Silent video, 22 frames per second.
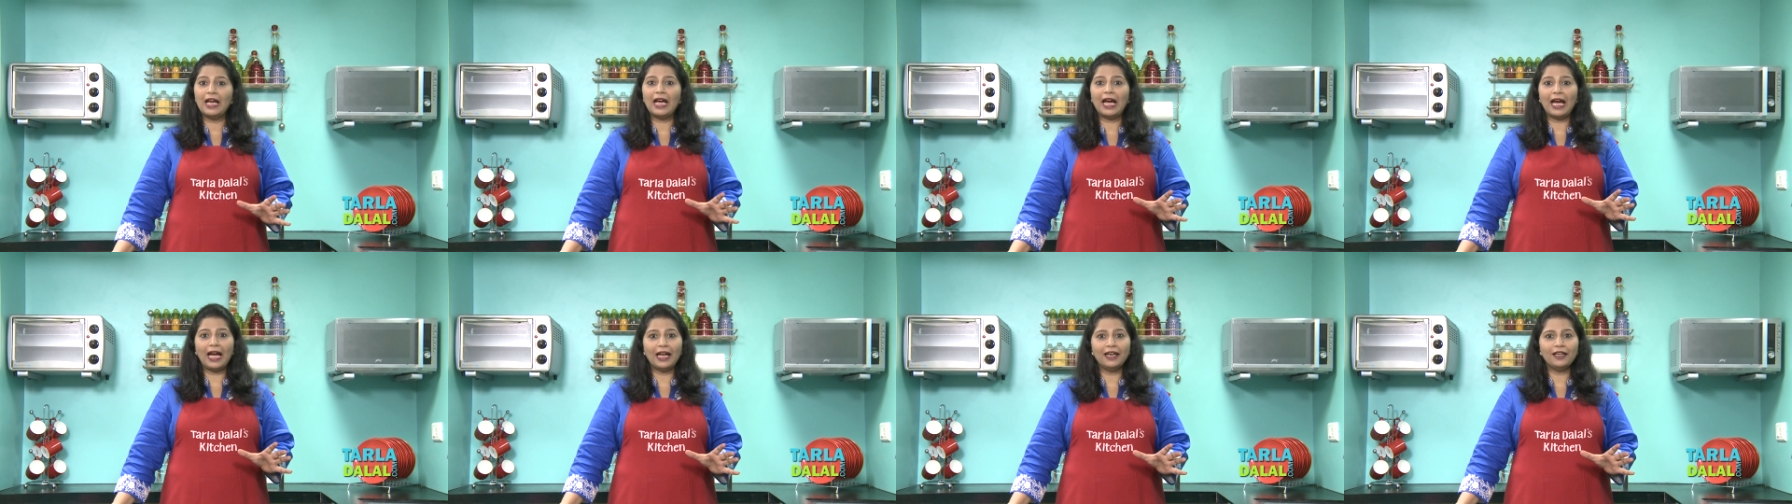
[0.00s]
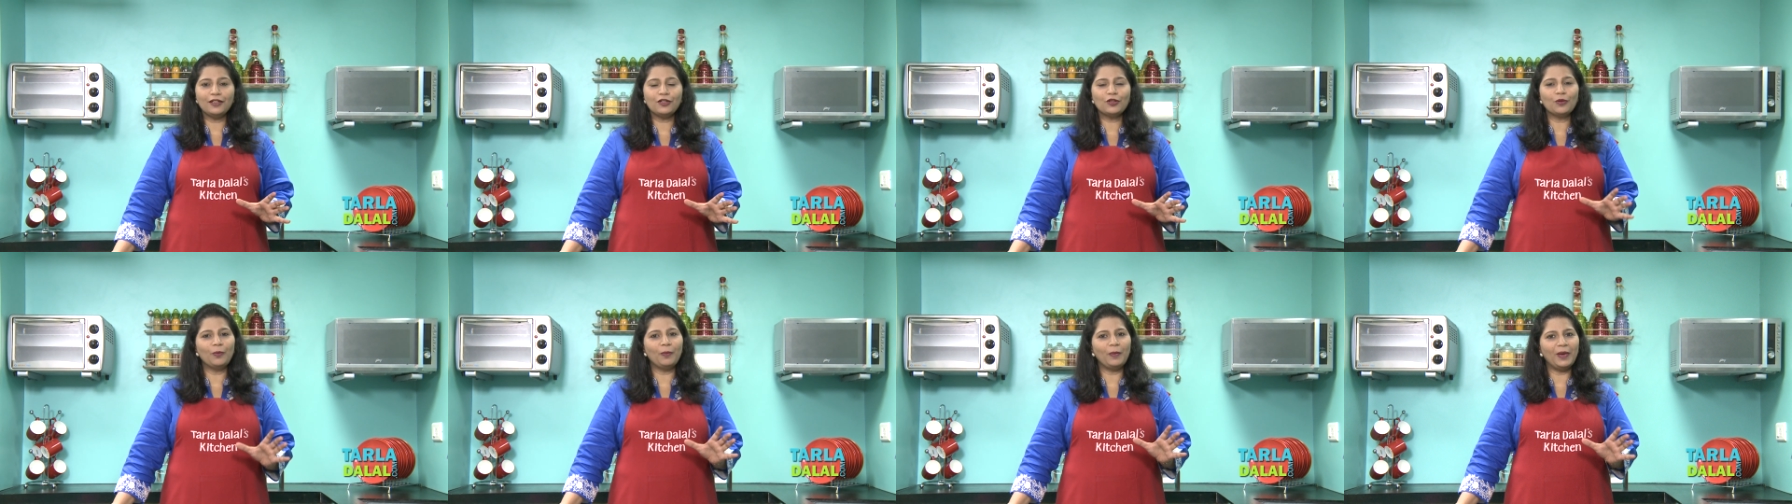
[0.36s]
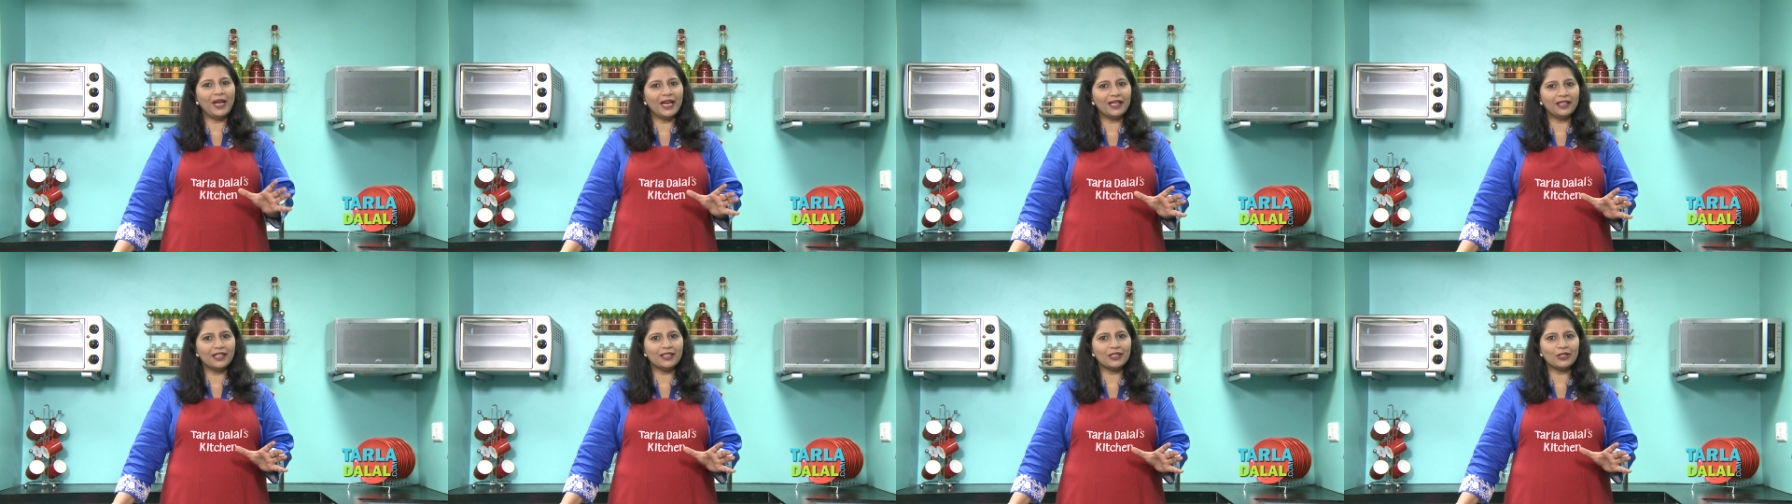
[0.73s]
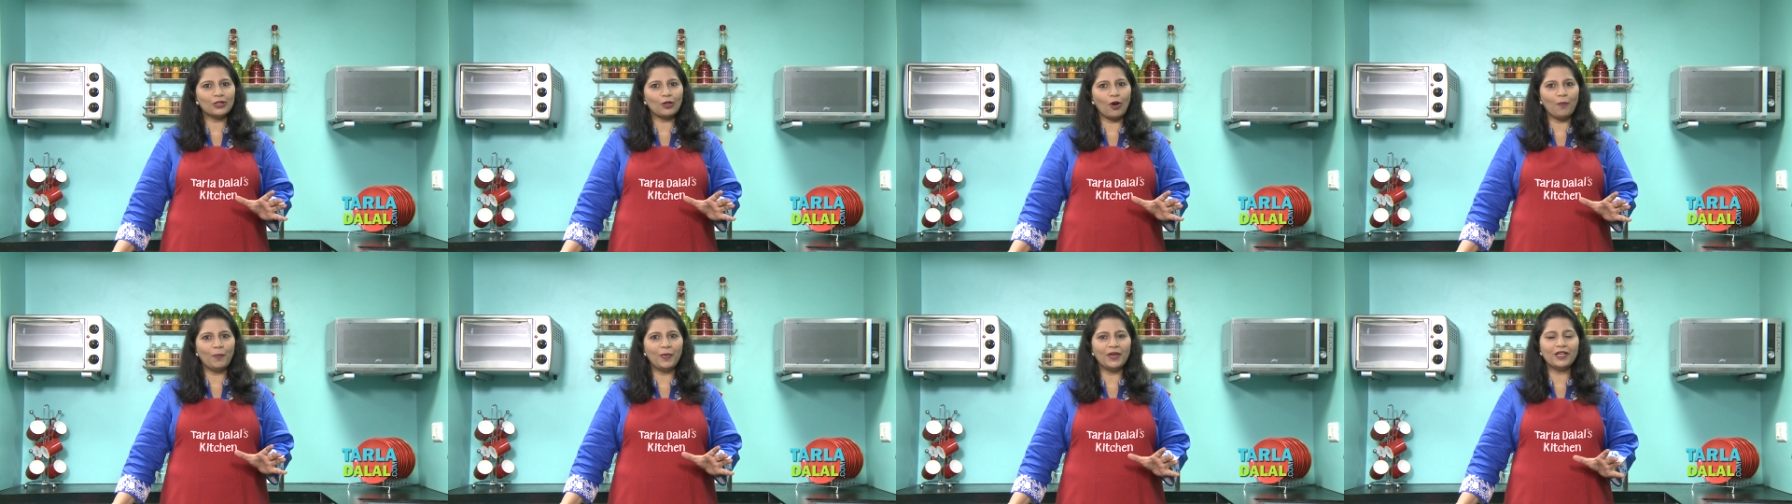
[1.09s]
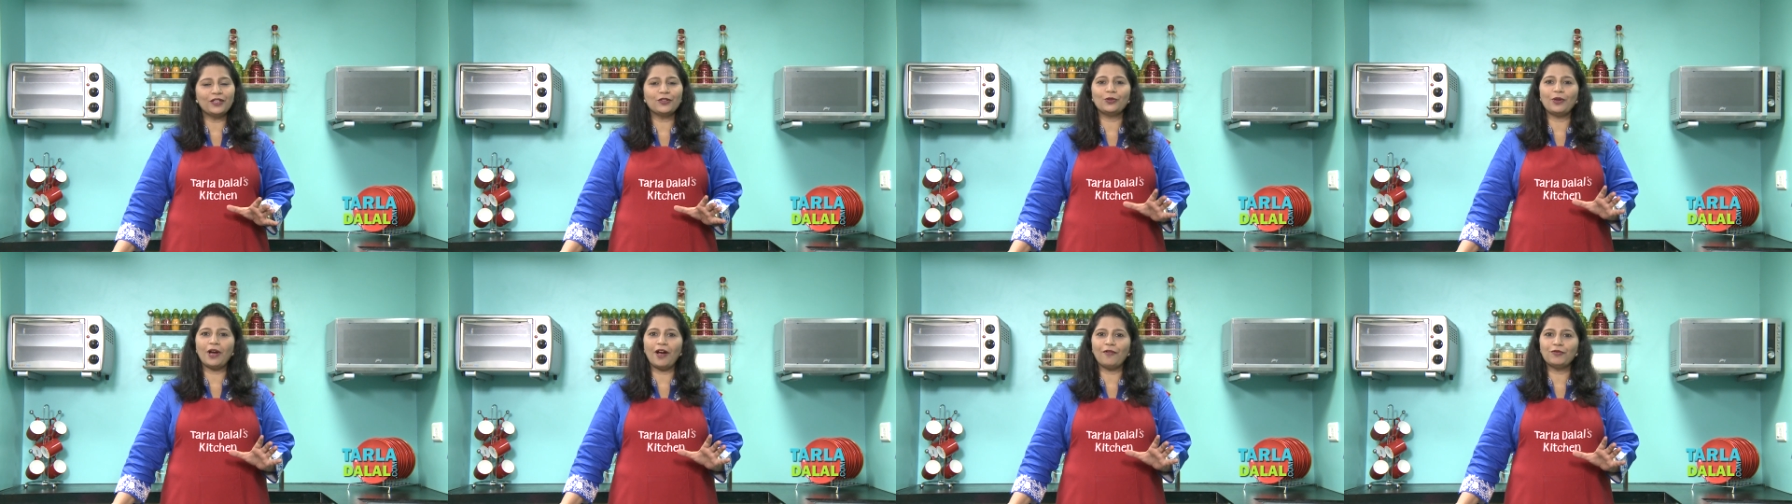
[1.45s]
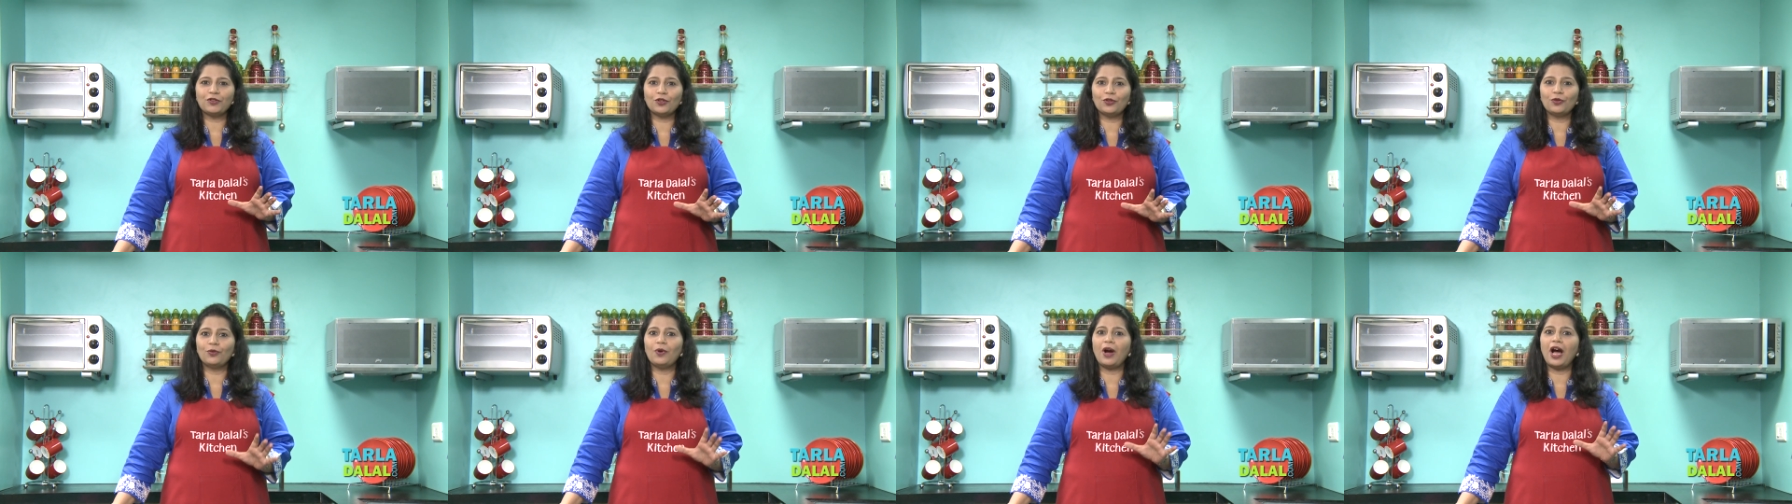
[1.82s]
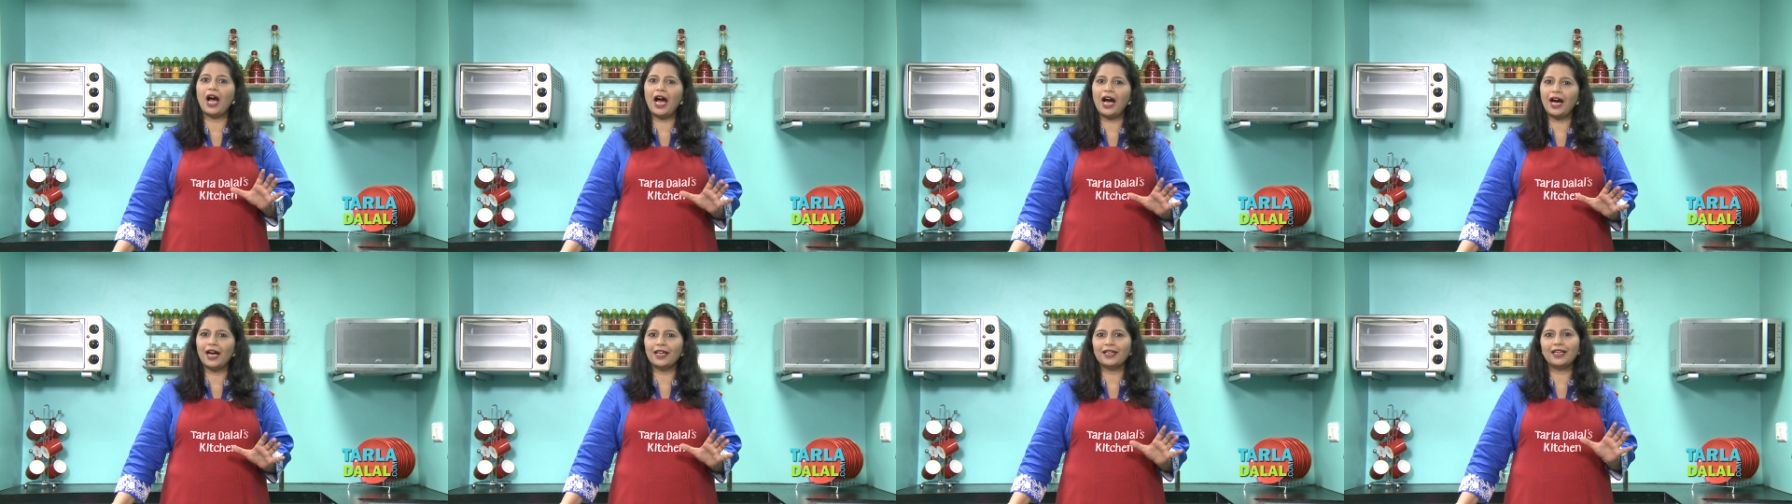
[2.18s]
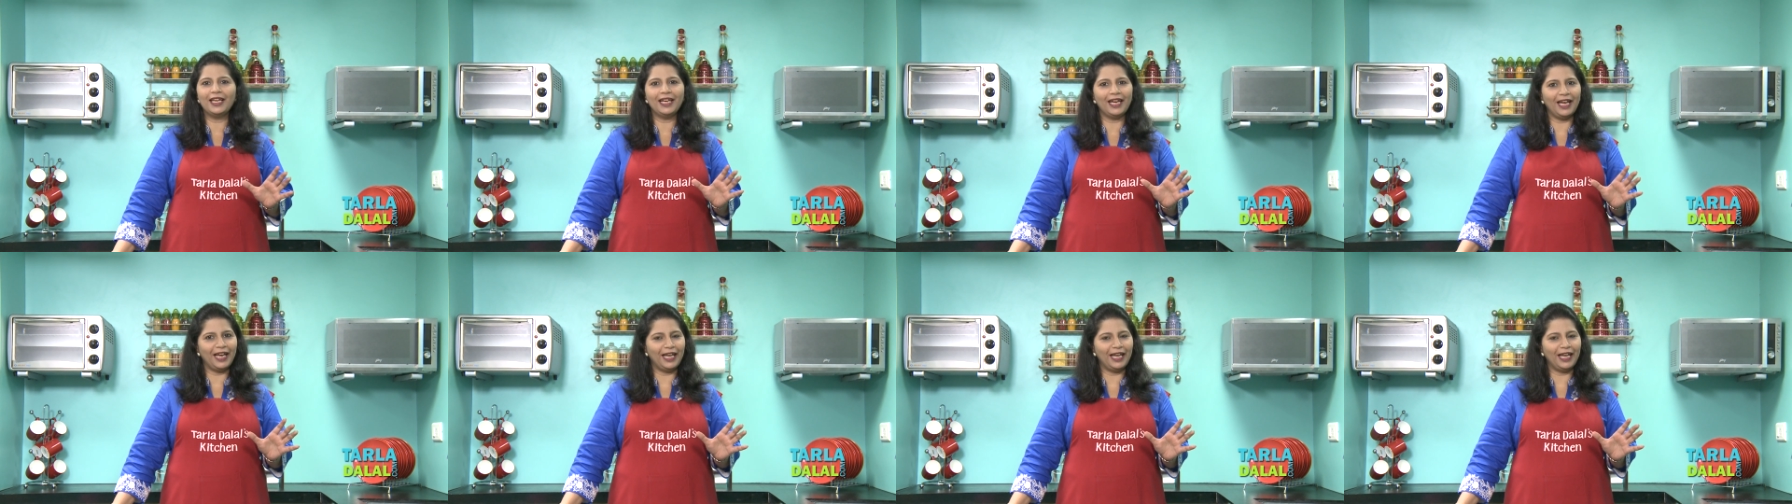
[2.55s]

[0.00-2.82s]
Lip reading: And to make these toppings, you have to do hardly